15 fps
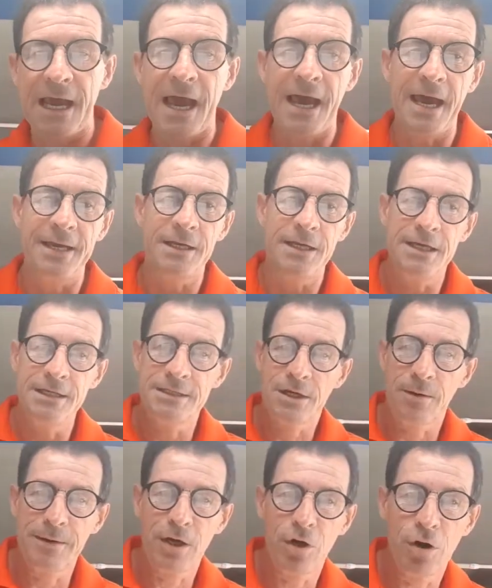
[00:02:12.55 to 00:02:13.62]
and he's
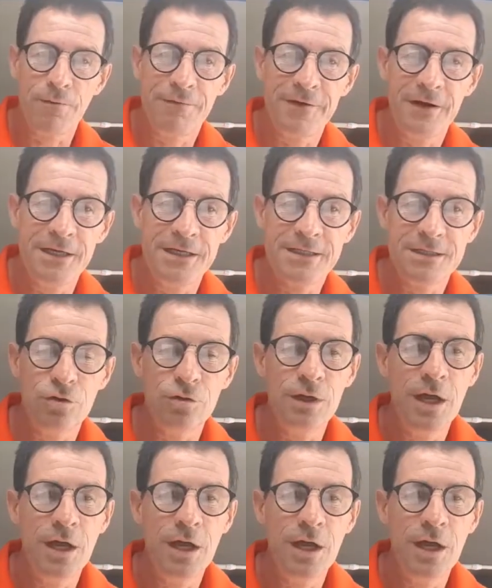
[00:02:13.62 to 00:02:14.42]
coming home fairly soon.